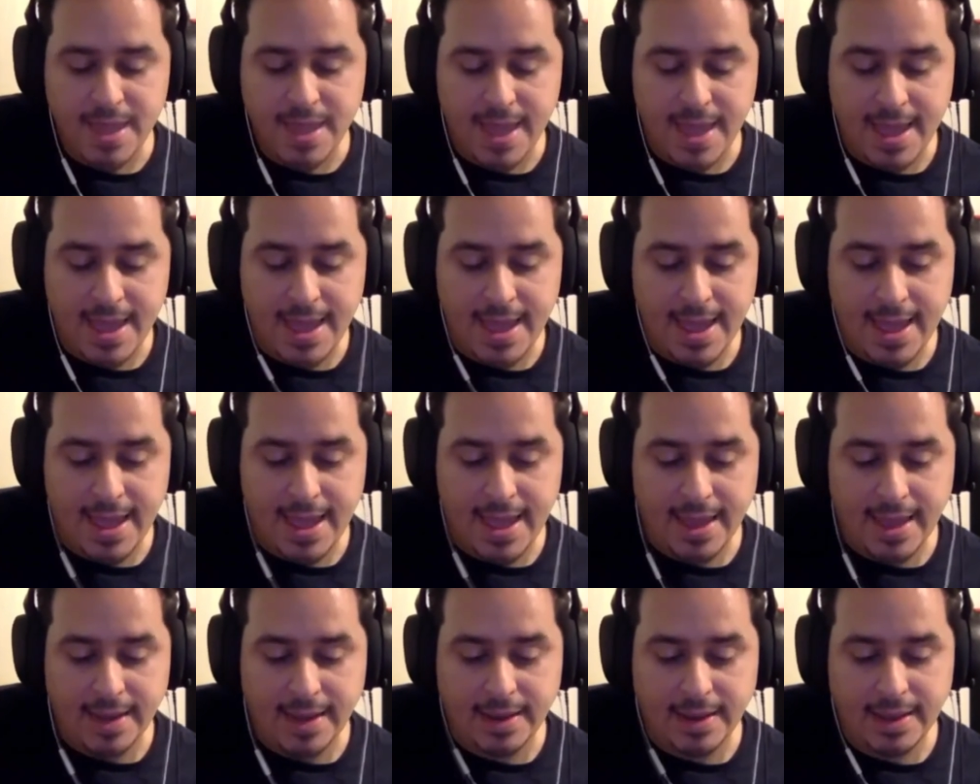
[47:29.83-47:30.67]

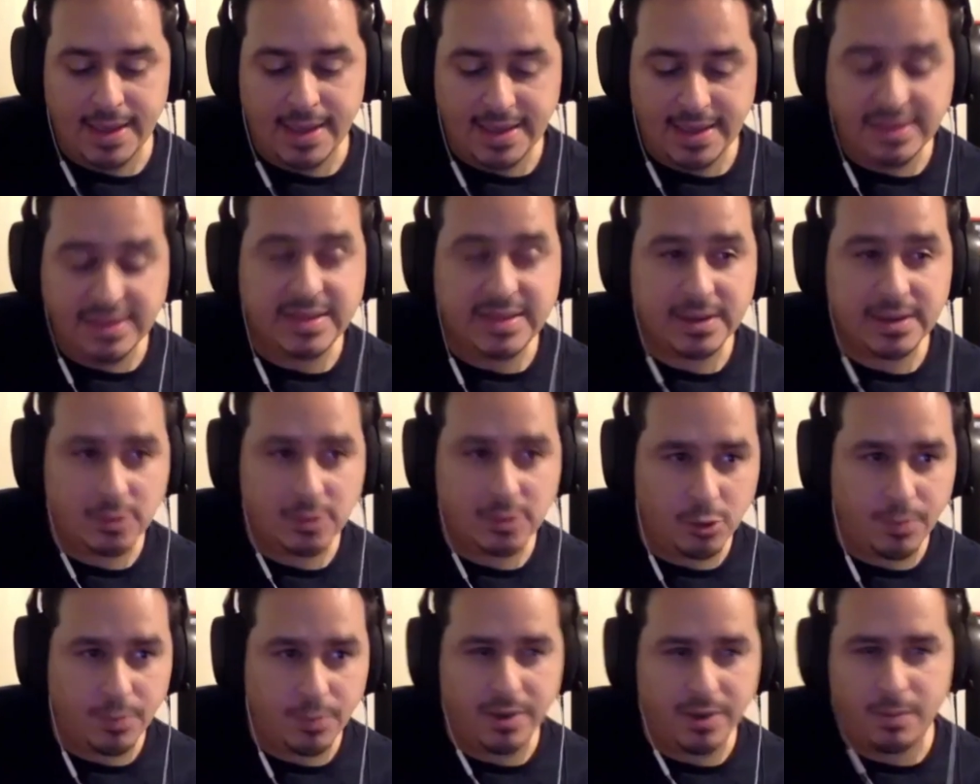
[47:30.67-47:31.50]
And he did a
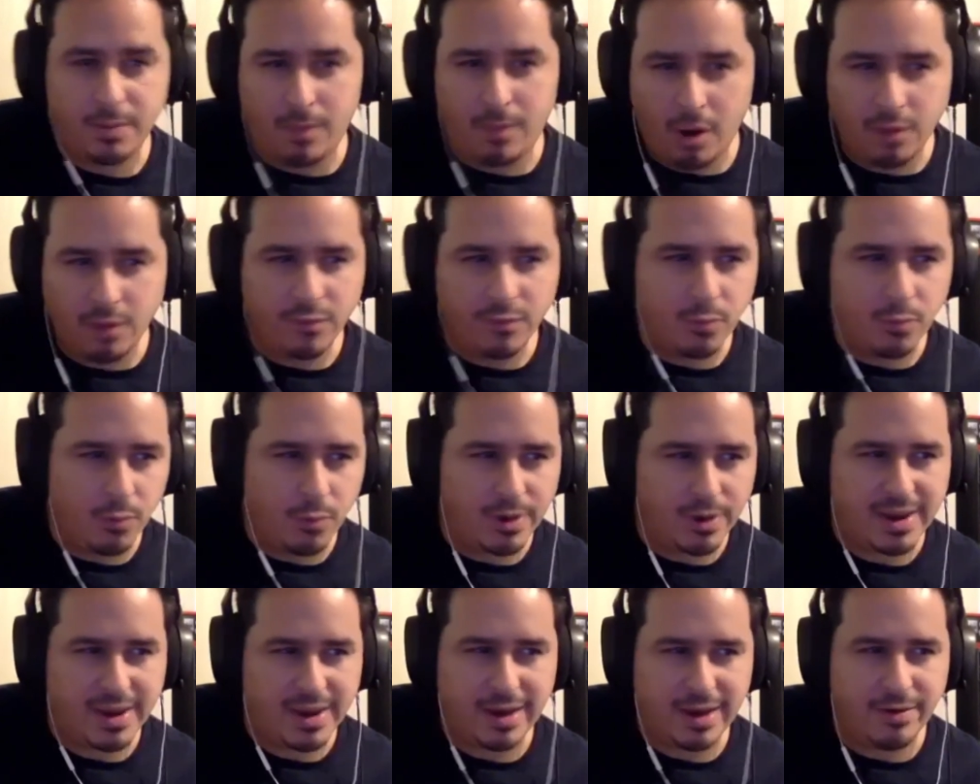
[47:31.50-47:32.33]
little bit of Marvel
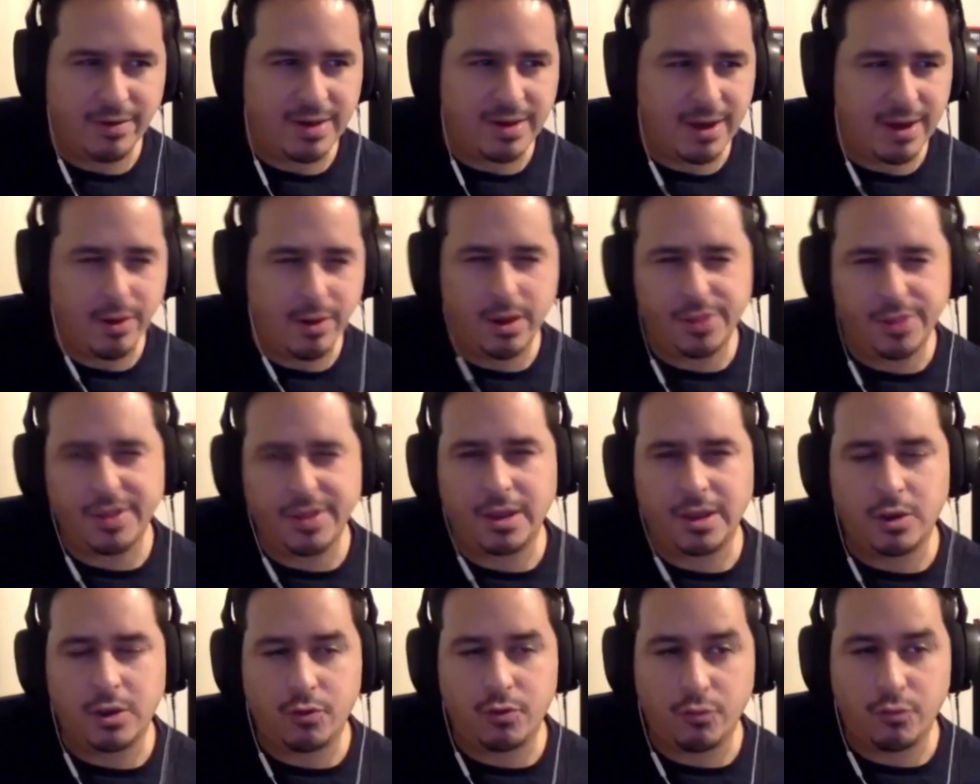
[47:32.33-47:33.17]
work here and there,
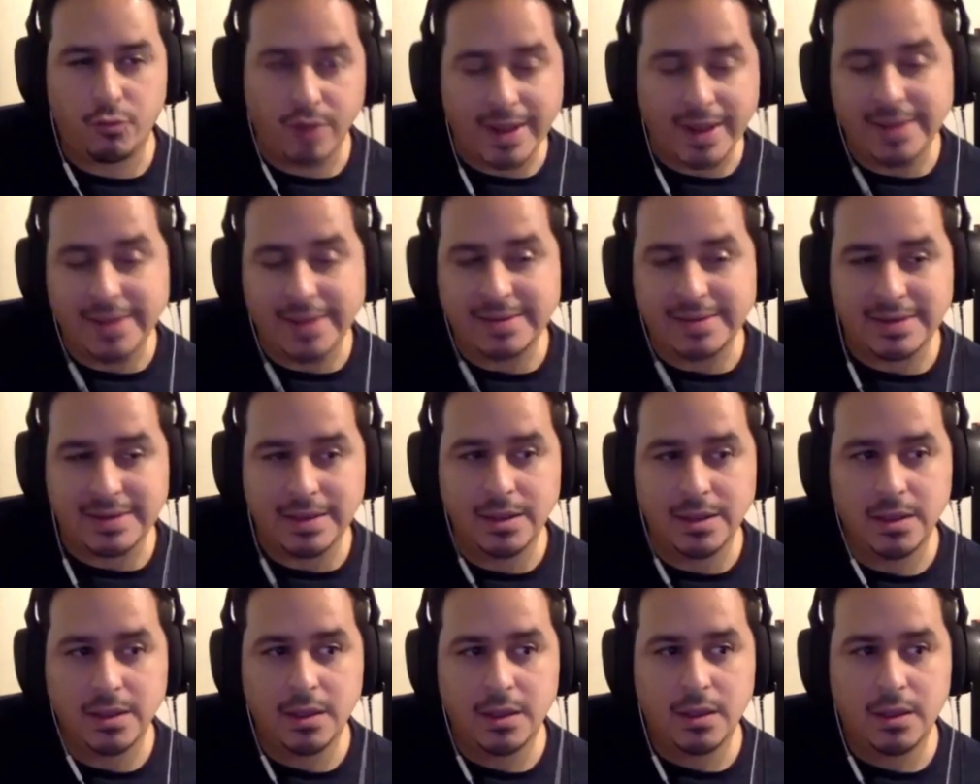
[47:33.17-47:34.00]
nothing crazy.